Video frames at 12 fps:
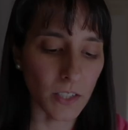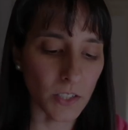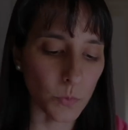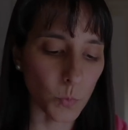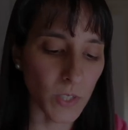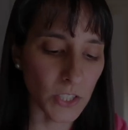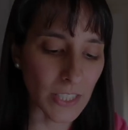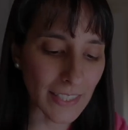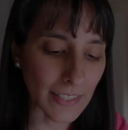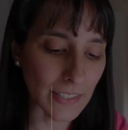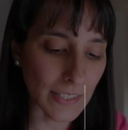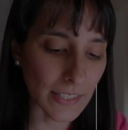section, which
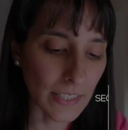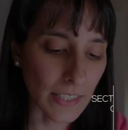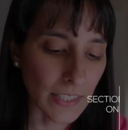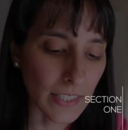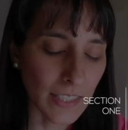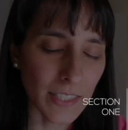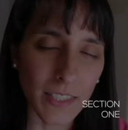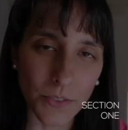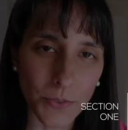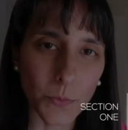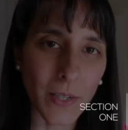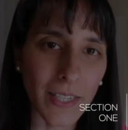is
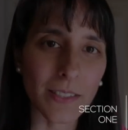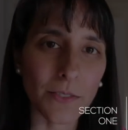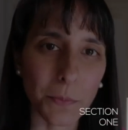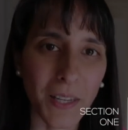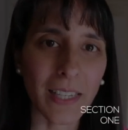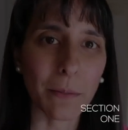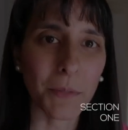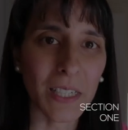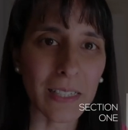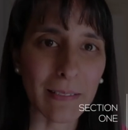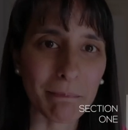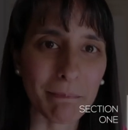different ways of spending
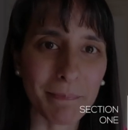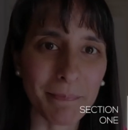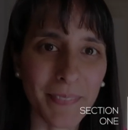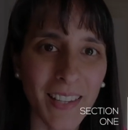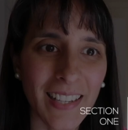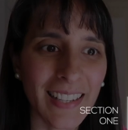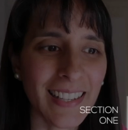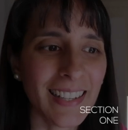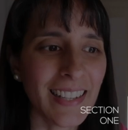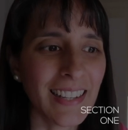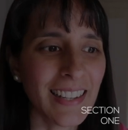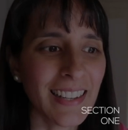money.
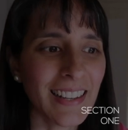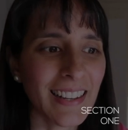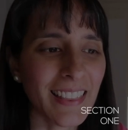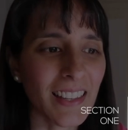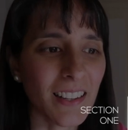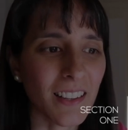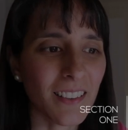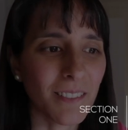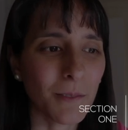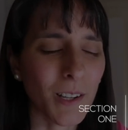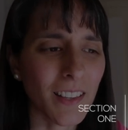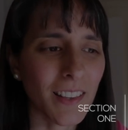I think
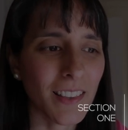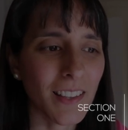one of the